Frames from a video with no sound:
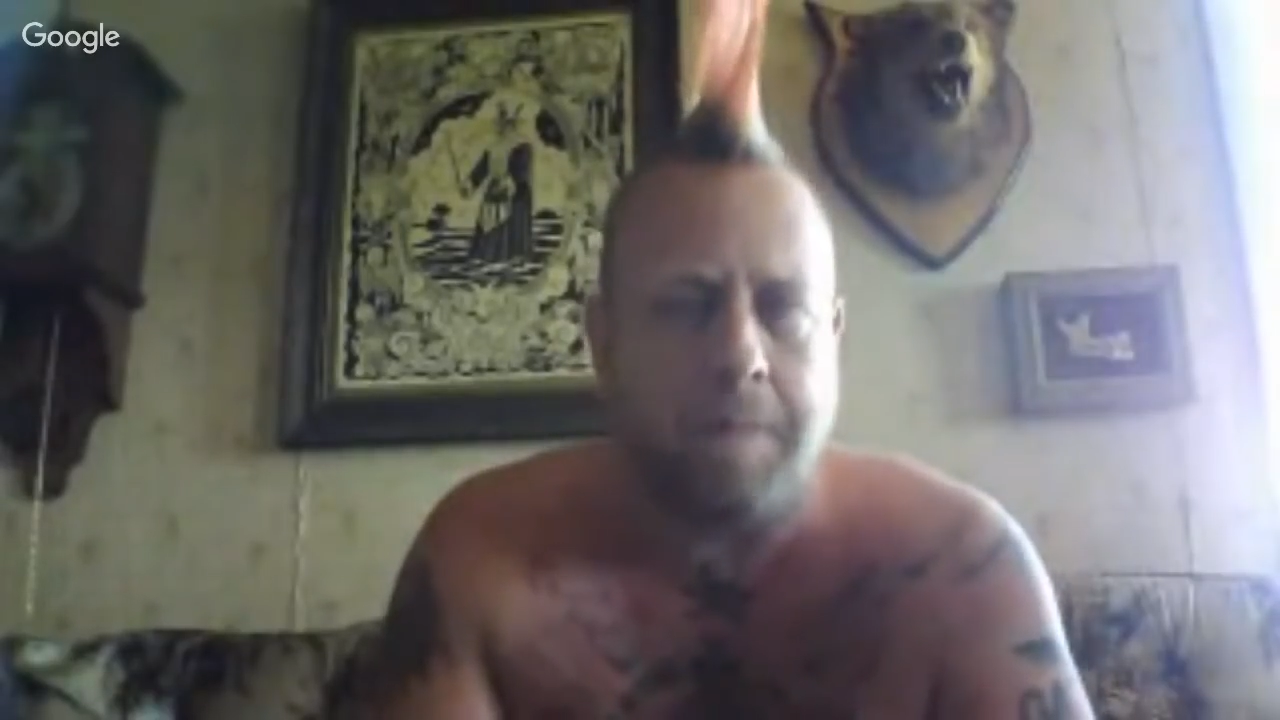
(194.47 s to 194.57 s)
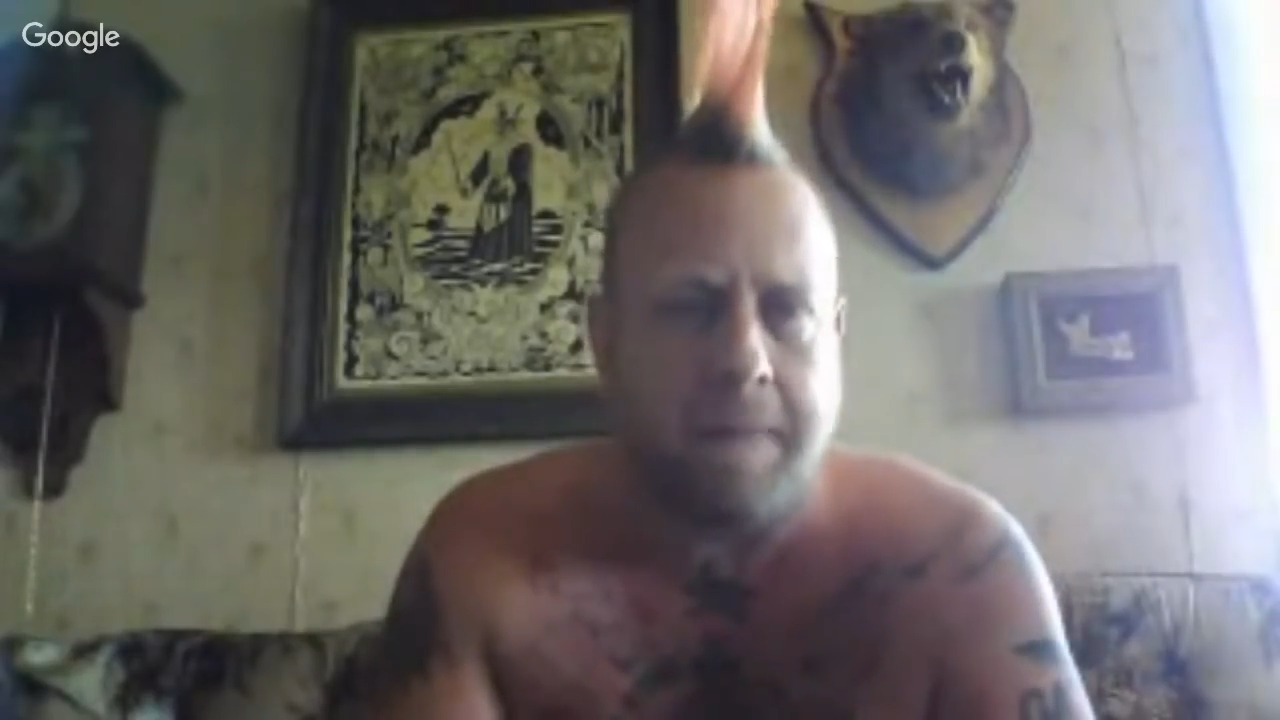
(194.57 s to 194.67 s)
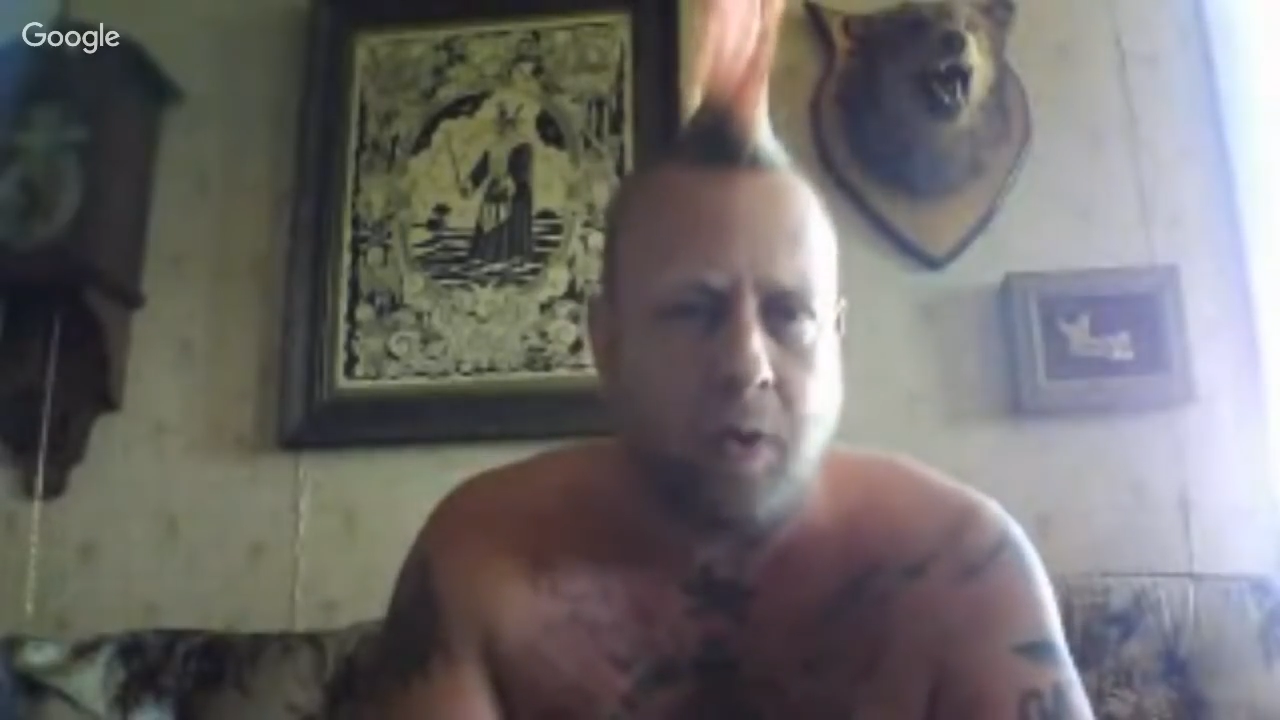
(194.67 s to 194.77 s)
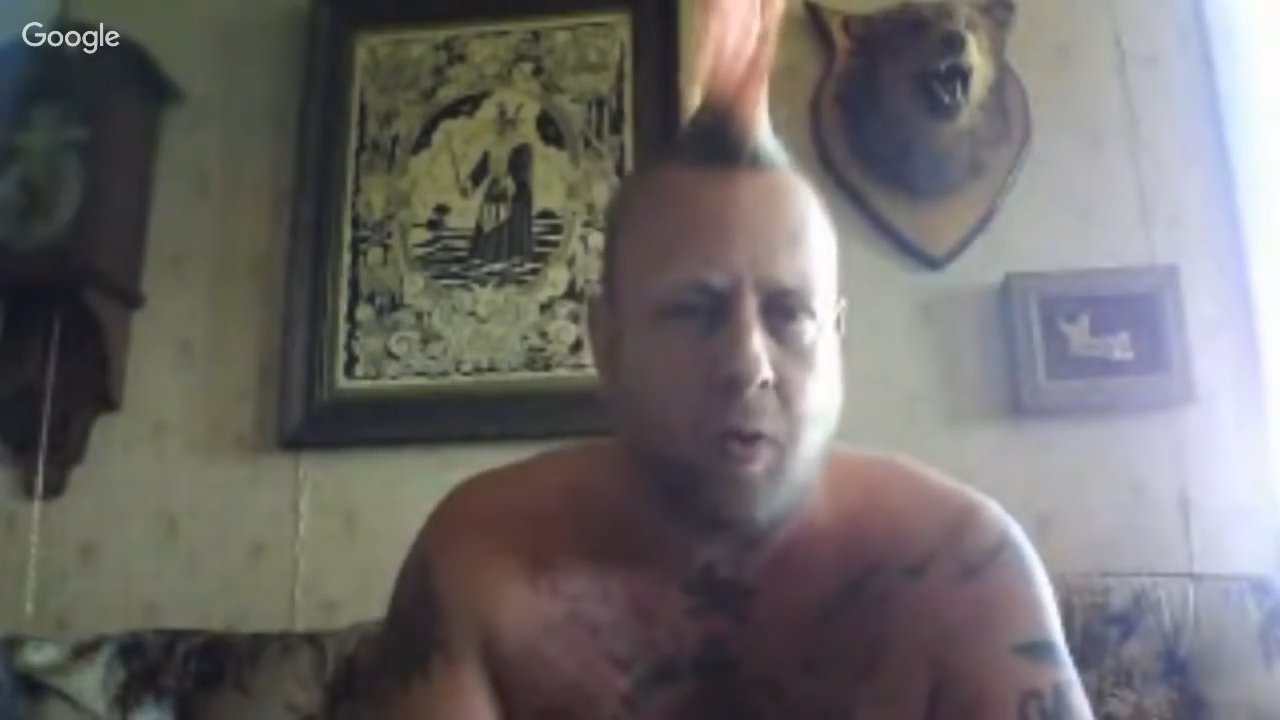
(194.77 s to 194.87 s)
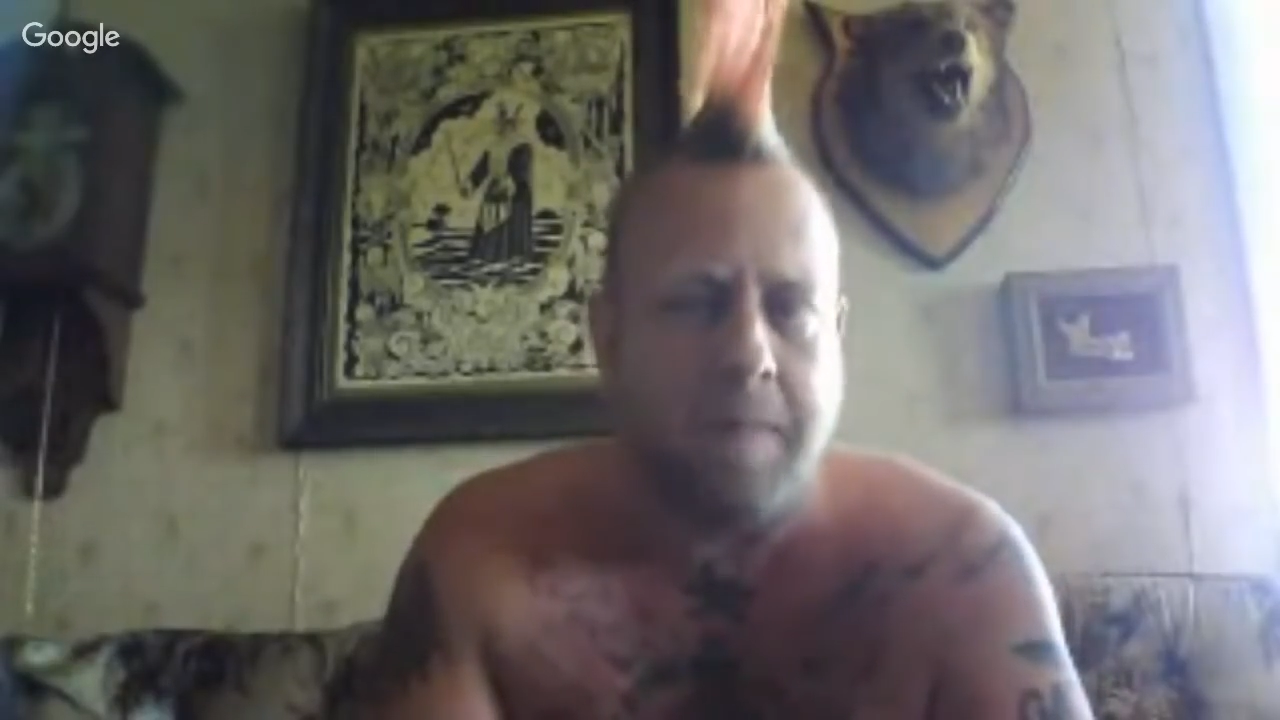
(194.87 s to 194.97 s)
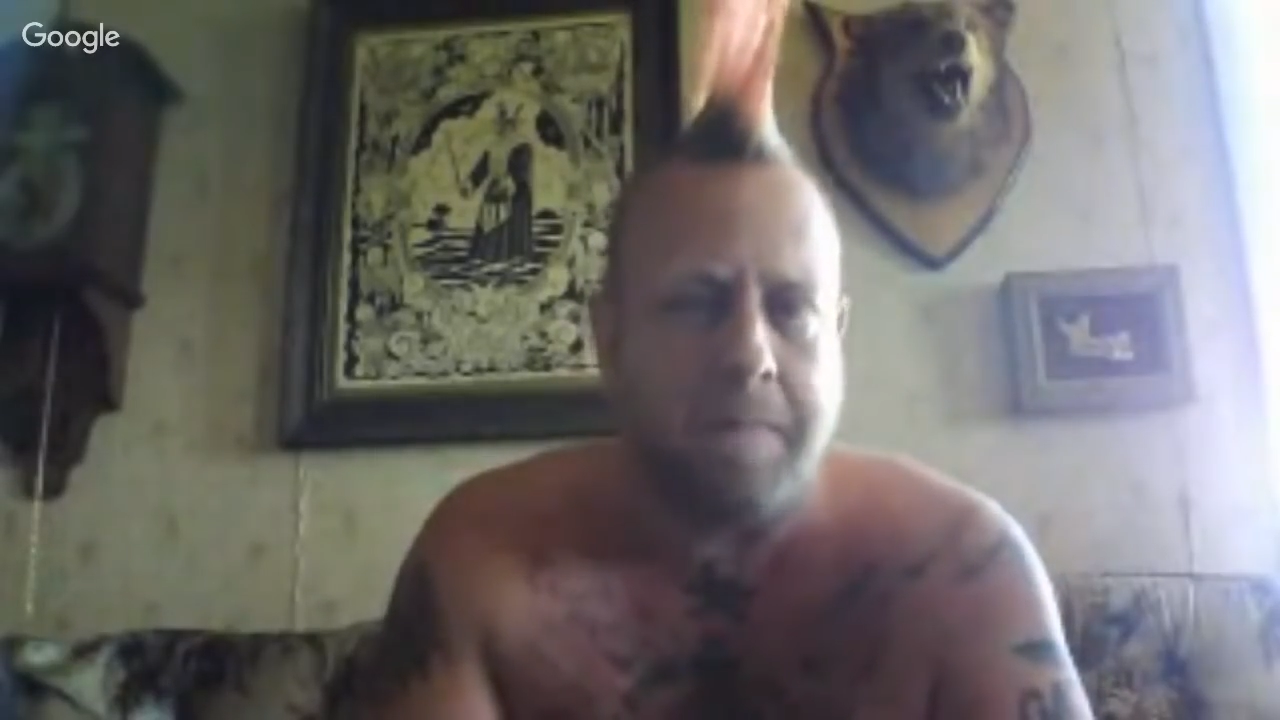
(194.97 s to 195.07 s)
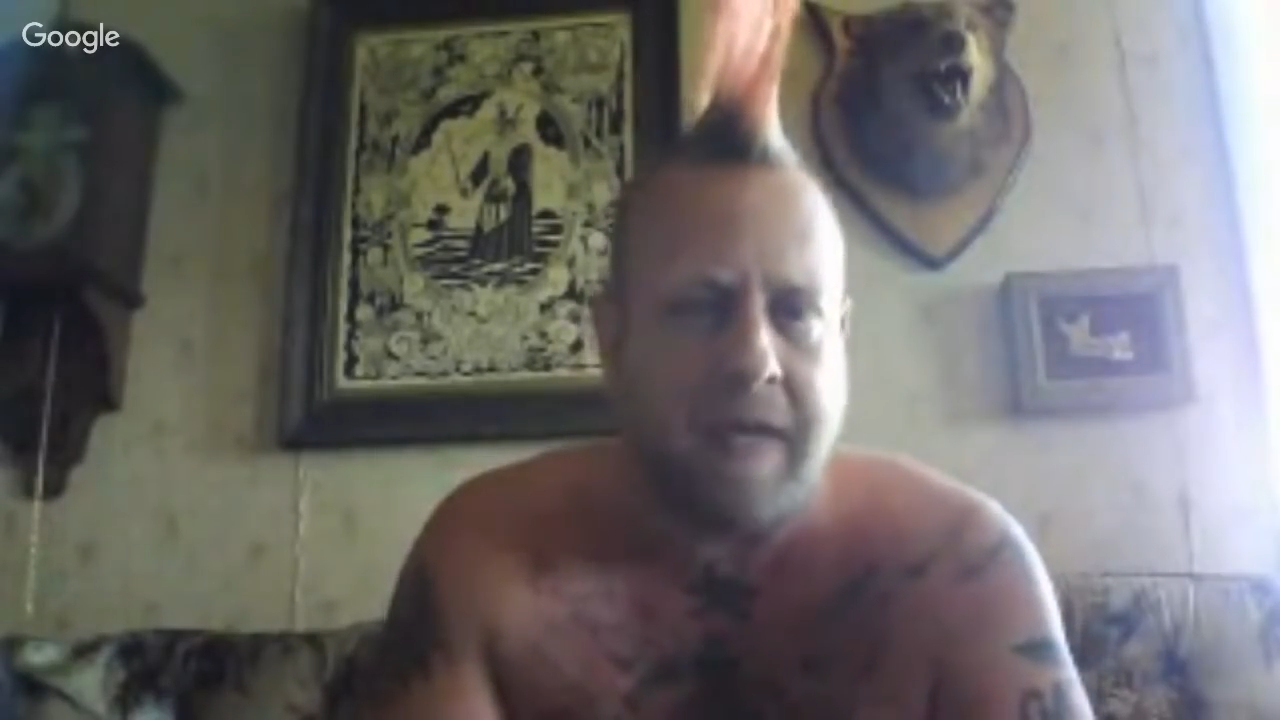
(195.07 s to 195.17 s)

people who aren't